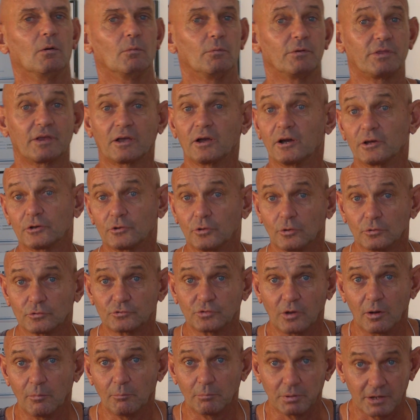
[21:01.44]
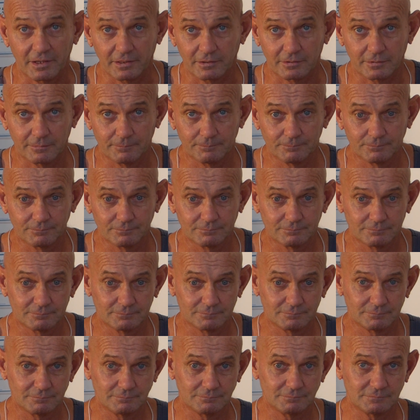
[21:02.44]
with a guy called Tom Blake.
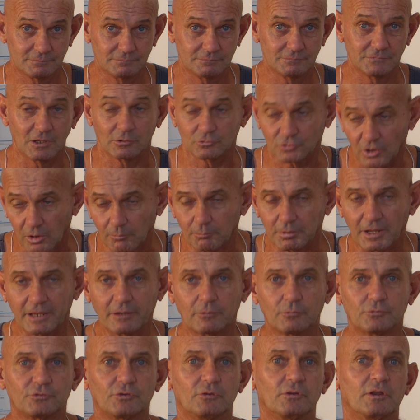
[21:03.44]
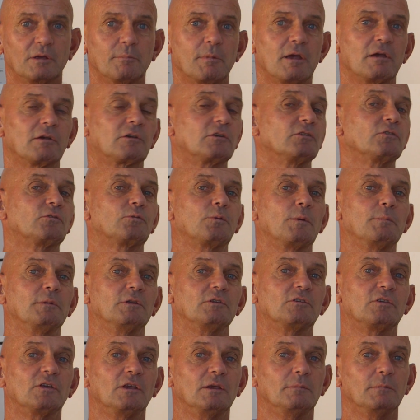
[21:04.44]
Now, Tom Blake was on the American
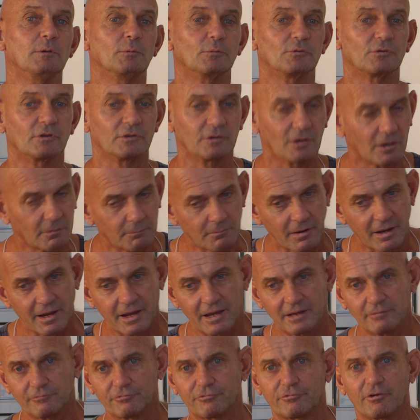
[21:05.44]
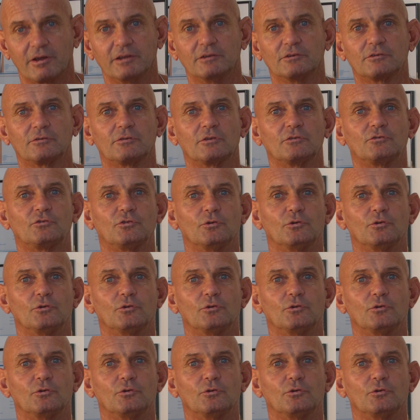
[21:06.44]
swimming team. He was a young man, friends of the